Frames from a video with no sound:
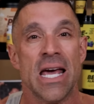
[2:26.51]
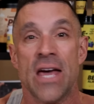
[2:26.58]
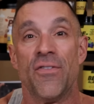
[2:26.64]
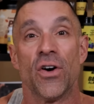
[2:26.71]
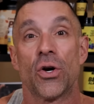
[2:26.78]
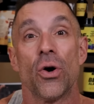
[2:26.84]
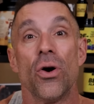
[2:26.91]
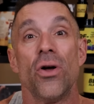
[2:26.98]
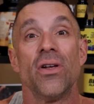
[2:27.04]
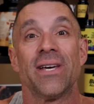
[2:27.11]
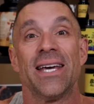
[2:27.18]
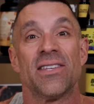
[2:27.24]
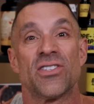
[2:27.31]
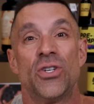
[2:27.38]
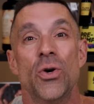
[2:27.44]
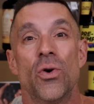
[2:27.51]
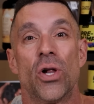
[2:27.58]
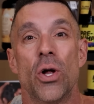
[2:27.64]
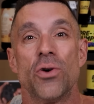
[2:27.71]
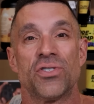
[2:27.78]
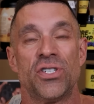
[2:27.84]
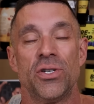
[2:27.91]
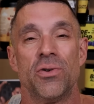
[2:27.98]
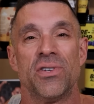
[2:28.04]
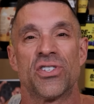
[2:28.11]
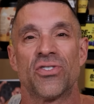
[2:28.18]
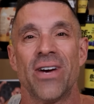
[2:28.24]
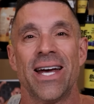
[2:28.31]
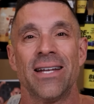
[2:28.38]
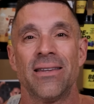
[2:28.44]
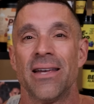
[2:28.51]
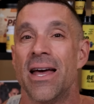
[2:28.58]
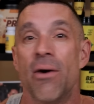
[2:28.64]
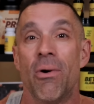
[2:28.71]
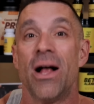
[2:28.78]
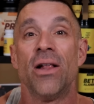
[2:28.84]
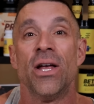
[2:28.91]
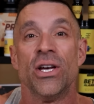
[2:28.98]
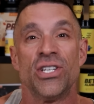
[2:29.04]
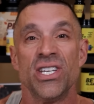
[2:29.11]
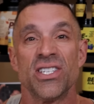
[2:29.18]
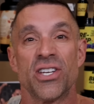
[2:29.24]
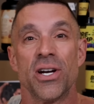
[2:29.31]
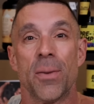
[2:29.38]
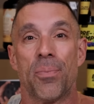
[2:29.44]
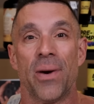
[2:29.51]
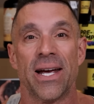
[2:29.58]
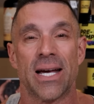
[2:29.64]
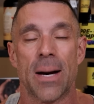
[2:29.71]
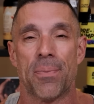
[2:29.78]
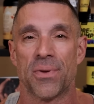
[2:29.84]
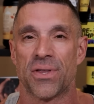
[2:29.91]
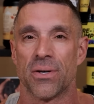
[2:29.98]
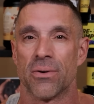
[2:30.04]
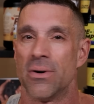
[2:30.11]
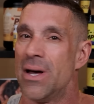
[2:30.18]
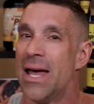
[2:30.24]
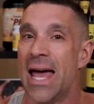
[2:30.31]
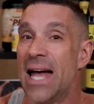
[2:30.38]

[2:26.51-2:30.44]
If a girl gets too close to you in strength, well, she's going to break up with you.